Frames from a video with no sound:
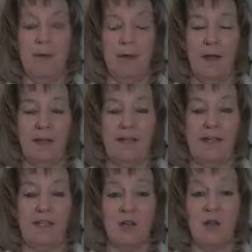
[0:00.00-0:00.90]

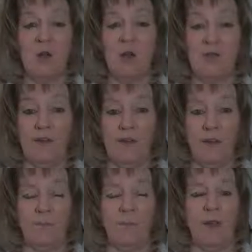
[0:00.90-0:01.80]
diastolic heart
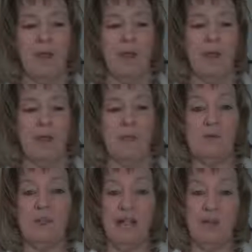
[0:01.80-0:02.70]
failure. He
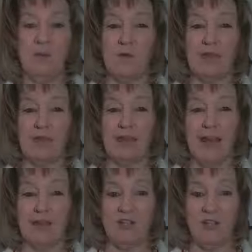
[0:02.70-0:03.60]
was diagnosed
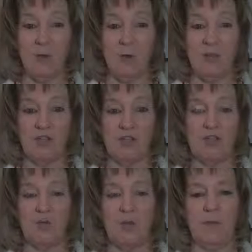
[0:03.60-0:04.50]
last year, March
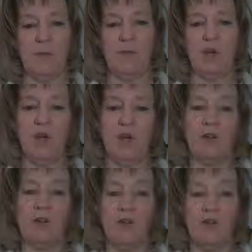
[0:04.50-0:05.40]
6th, with
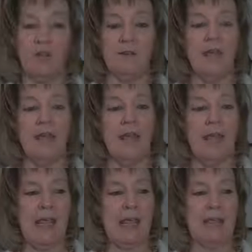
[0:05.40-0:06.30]
pericardial effusion,
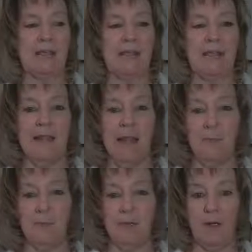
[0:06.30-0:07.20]
and that
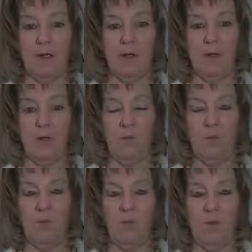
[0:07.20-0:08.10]

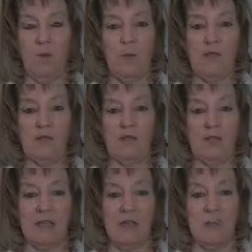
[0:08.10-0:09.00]
we went into
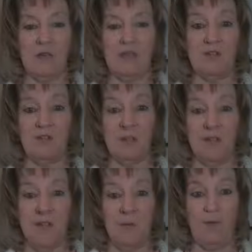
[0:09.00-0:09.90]
the emergency room
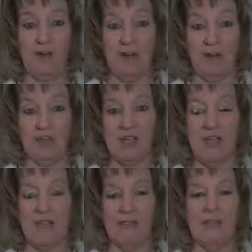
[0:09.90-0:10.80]
with that. We thought he actually
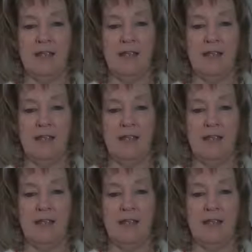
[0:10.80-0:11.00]
had